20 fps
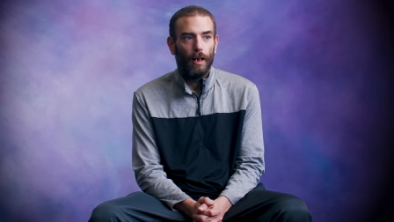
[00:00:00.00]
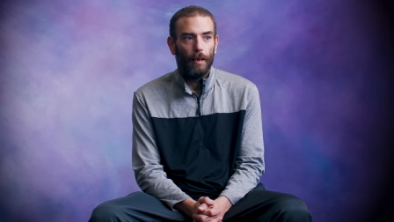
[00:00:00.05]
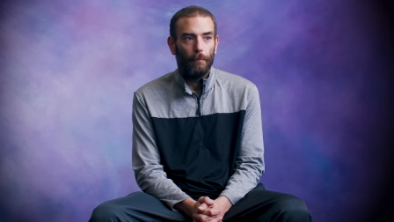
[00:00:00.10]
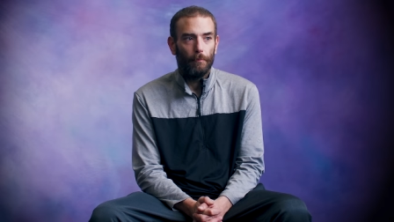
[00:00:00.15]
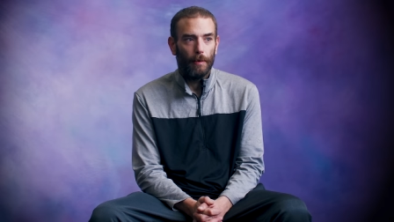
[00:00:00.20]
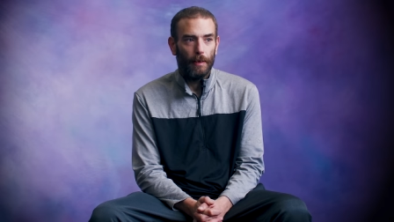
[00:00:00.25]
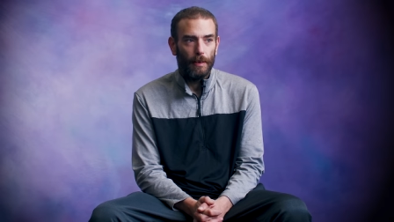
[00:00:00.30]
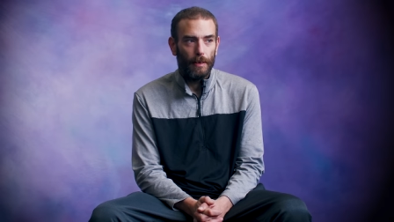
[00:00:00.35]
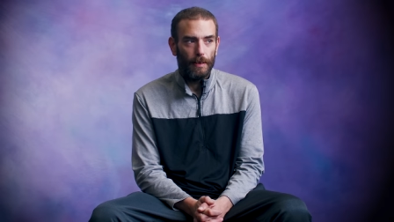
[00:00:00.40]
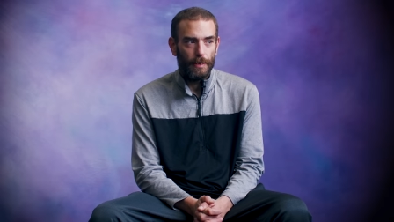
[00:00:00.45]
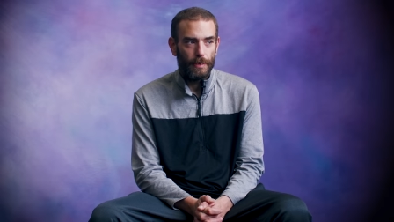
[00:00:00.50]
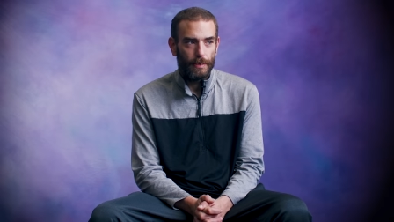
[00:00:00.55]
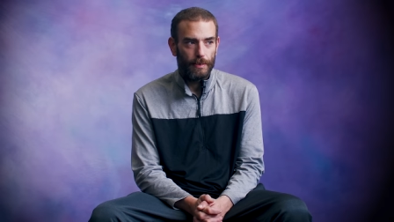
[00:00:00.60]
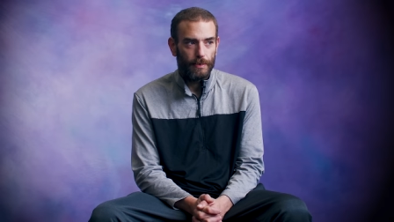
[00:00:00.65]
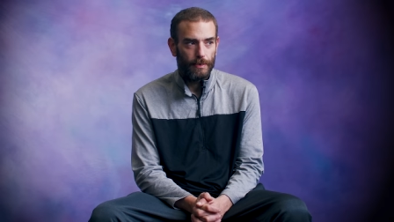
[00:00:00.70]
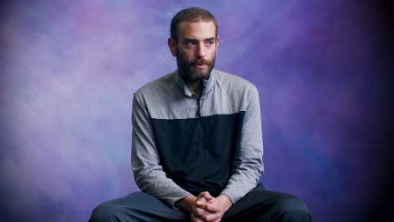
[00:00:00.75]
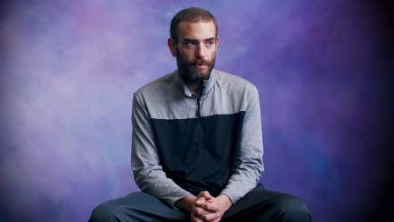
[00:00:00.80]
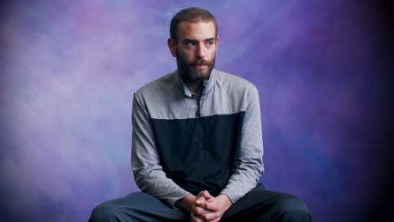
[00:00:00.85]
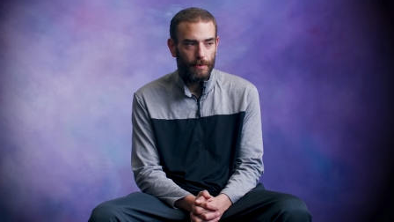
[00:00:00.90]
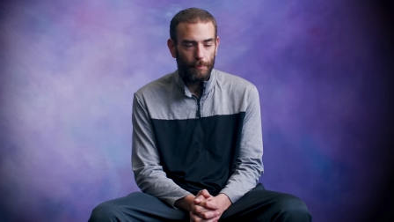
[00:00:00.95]
But
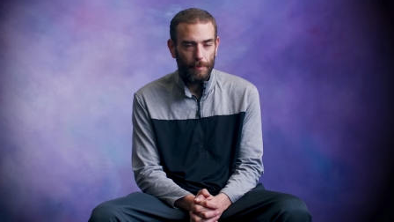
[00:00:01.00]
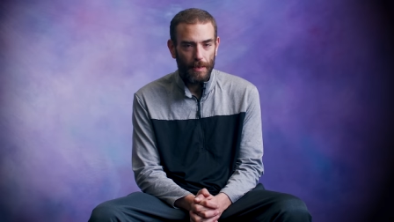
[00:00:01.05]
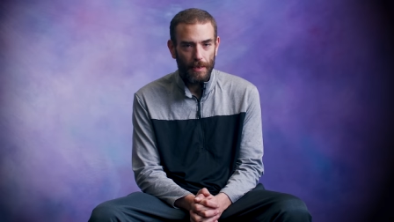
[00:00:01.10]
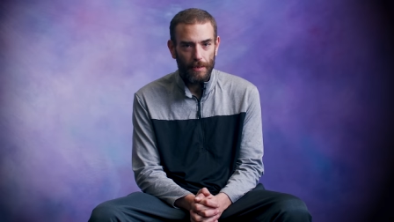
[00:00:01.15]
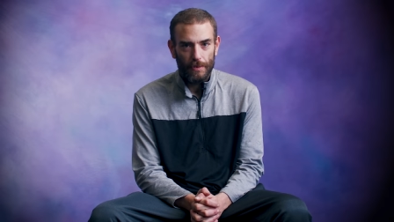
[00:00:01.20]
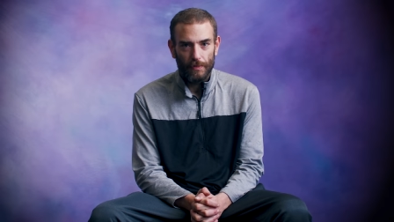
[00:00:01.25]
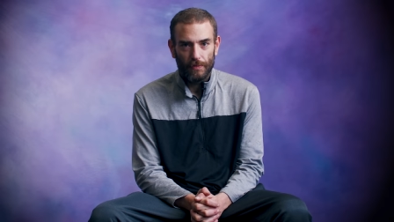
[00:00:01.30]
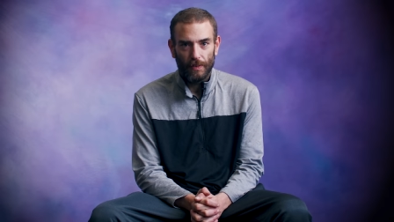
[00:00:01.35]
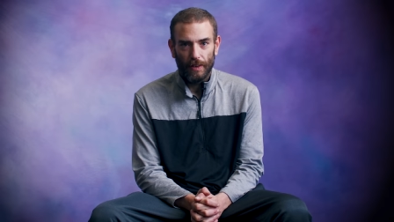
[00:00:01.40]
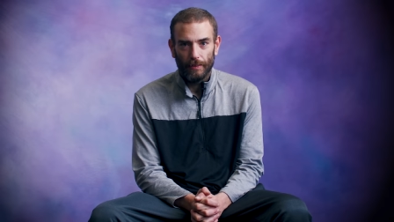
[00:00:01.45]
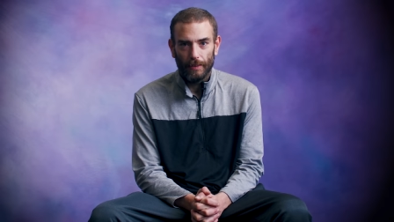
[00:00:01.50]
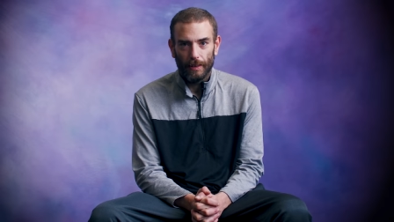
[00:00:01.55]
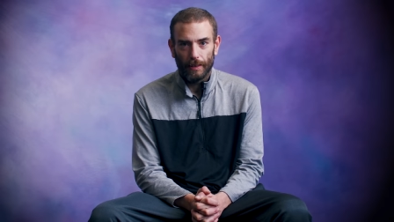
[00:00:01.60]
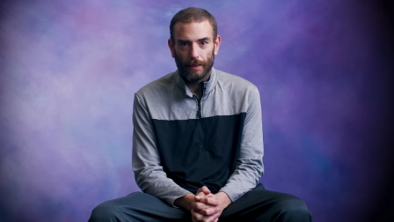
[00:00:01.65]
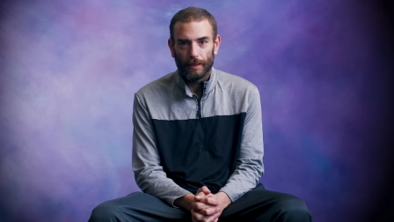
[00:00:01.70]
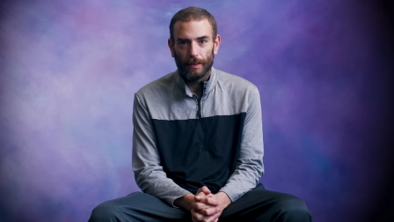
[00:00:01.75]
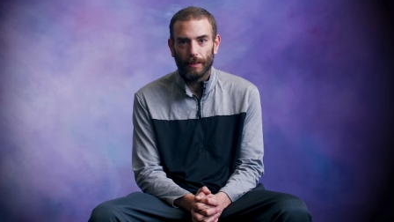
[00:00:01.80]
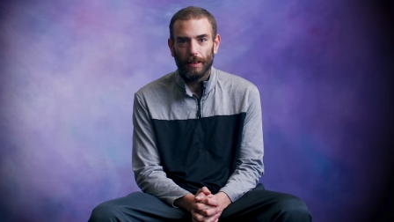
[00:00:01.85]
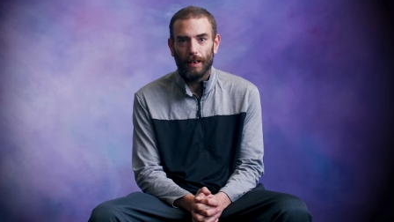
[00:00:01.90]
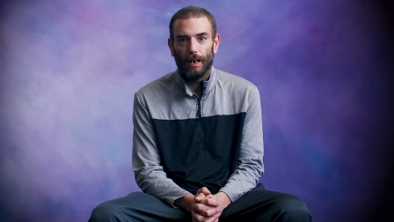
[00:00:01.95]
to me, it's felt
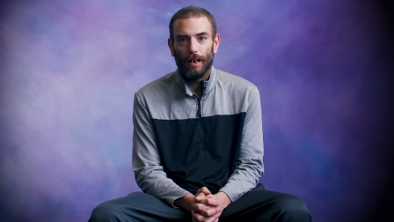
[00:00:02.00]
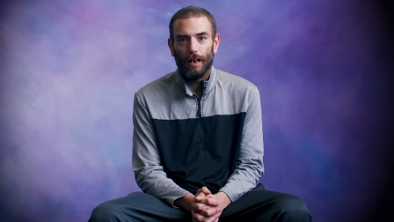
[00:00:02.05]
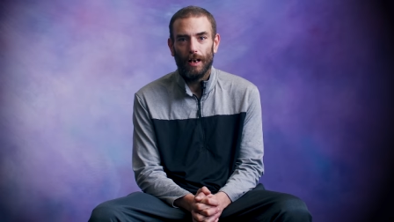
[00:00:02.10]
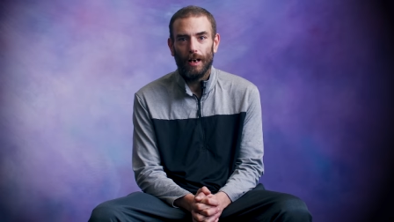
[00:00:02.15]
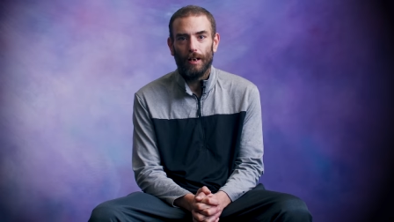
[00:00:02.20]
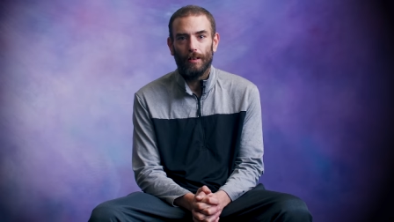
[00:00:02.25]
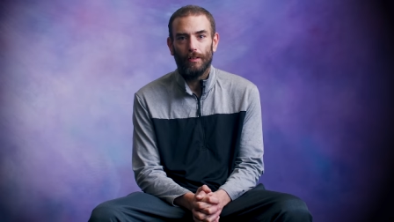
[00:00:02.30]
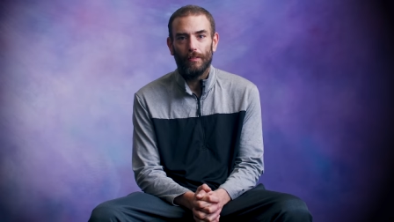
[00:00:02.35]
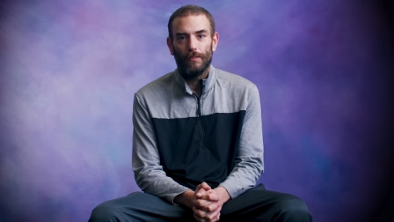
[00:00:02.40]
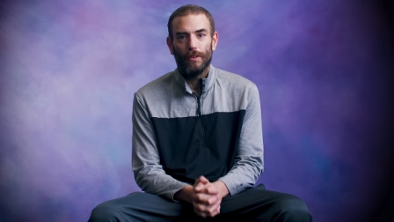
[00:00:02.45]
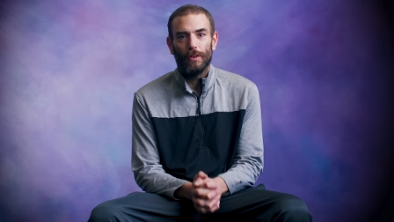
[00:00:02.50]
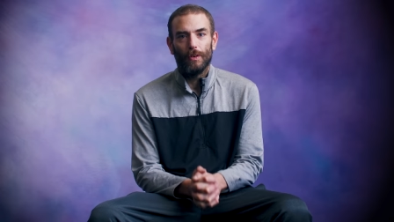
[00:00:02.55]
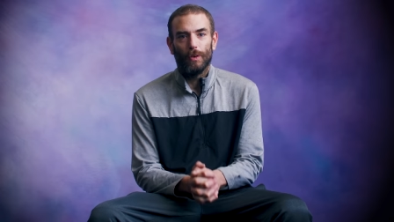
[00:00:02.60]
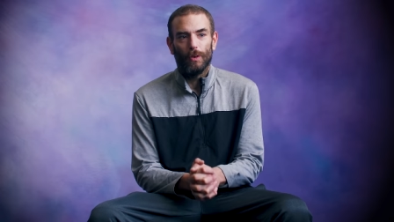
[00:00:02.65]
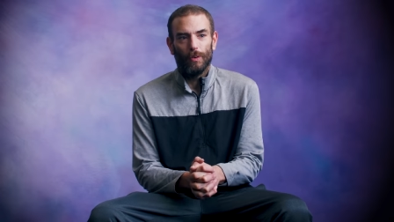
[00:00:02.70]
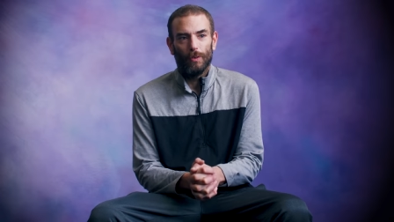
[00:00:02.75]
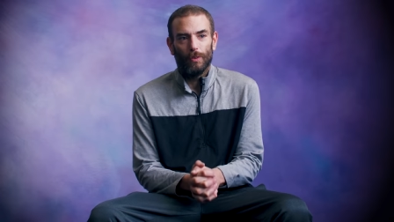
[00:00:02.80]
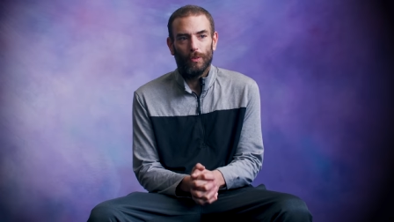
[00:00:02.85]
like all of the